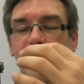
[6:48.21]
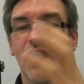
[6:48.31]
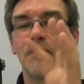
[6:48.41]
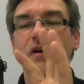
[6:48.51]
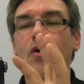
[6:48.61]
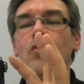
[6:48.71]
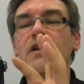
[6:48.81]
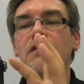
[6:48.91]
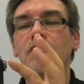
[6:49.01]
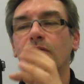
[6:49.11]
have
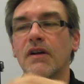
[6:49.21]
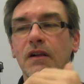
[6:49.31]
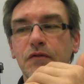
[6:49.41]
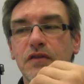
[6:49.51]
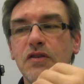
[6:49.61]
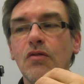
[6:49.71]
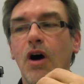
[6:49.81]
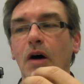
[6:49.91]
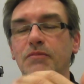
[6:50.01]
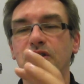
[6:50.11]
only real few
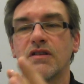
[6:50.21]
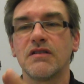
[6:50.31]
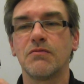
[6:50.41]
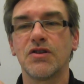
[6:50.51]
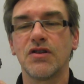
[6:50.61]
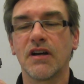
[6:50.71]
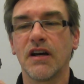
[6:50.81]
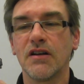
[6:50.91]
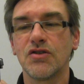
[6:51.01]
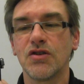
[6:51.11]
options which you
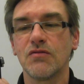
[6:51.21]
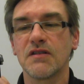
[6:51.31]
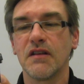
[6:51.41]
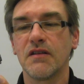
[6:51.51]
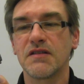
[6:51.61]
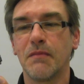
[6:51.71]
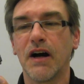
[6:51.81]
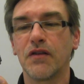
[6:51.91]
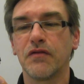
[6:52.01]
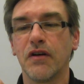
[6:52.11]
can choose in the
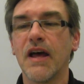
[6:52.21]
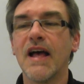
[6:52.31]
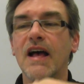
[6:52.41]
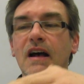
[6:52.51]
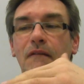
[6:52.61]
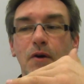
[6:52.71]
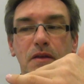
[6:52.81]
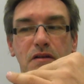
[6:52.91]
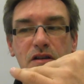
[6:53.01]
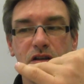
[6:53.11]
smartphone. With
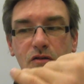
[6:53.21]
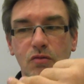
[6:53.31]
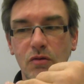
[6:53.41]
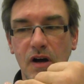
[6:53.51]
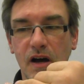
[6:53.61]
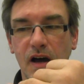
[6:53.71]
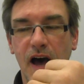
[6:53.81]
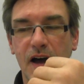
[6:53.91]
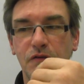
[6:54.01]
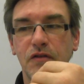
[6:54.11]
the new
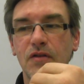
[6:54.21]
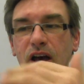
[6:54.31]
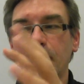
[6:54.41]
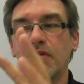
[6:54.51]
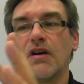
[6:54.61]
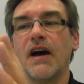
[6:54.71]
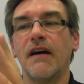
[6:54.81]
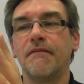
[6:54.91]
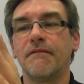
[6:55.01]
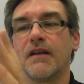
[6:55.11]
iPhone app, you
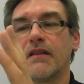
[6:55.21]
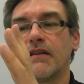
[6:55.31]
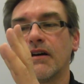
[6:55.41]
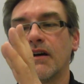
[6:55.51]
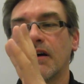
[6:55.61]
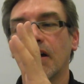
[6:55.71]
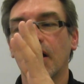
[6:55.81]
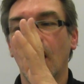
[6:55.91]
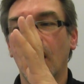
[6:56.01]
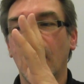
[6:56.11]
have the
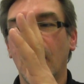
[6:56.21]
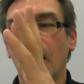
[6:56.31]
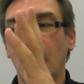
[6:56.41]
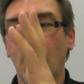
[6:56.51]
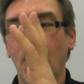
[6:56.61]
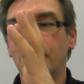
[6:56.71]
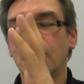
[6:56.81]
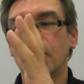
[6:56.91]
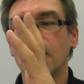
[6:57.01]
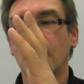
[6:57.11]

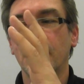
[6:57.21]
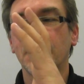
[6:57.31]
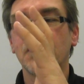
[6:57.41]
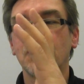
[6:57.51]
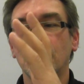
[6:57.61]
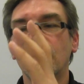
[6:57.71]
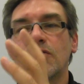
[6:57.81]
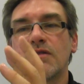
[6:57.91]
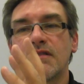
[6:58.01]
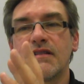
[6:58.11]
option to
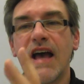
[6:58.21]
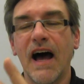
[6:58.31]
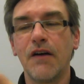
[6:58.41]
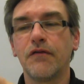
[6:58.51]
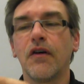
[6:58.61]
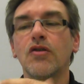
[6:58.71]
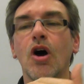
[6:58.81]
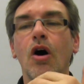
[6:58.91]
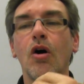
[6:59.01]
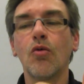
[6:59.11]
use the iPhone
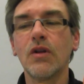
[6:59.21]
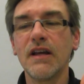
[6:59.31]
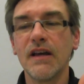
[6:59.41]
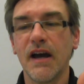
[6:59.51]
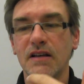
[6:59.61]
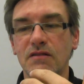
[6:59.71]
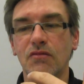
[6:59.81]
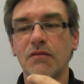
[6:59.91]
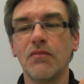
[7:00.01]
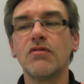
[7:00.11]
only as a
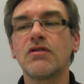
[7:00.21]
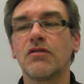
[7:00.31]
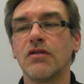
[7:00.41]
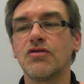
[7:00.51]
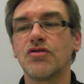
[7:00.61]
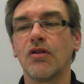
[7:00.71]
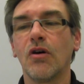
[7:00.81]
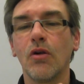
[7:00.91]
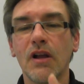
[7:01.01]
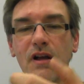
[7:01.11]
remote
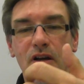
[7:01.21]
control